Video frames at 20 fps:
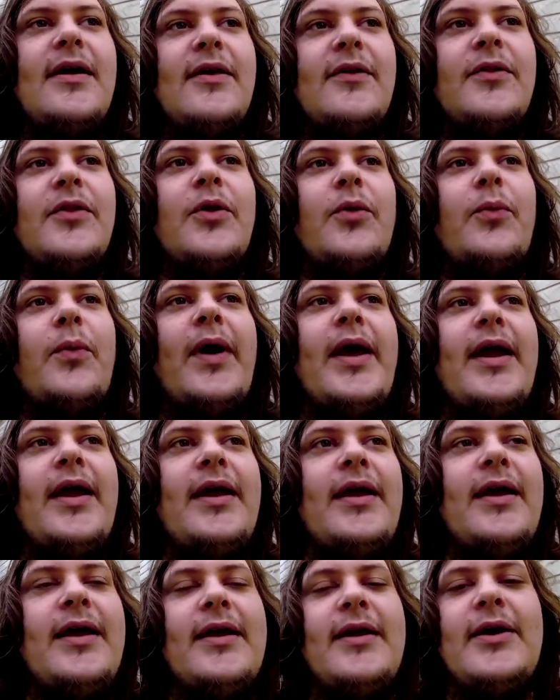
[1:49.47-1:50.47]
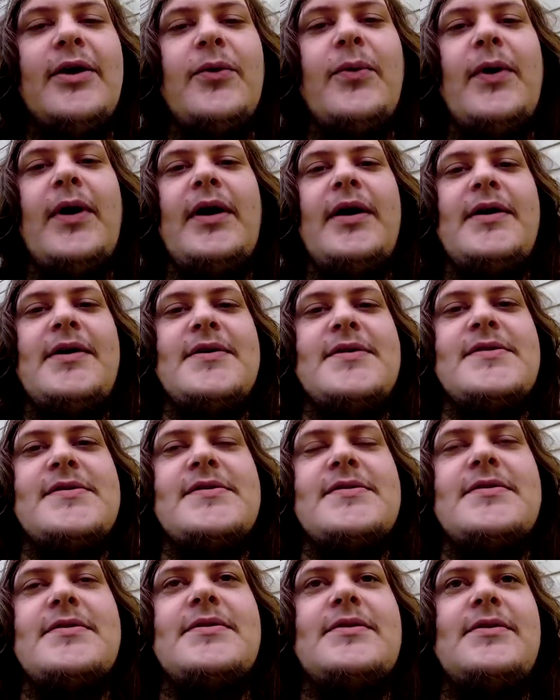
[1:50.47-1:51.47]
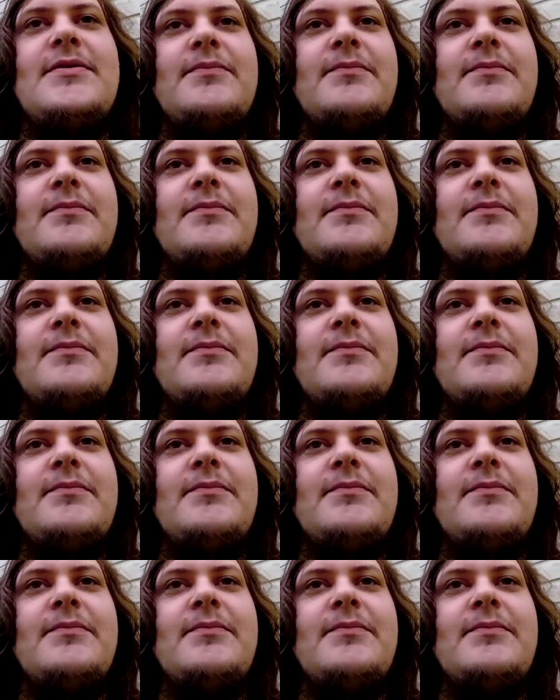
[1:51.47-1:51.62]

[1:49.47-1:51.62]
the way an Aquarius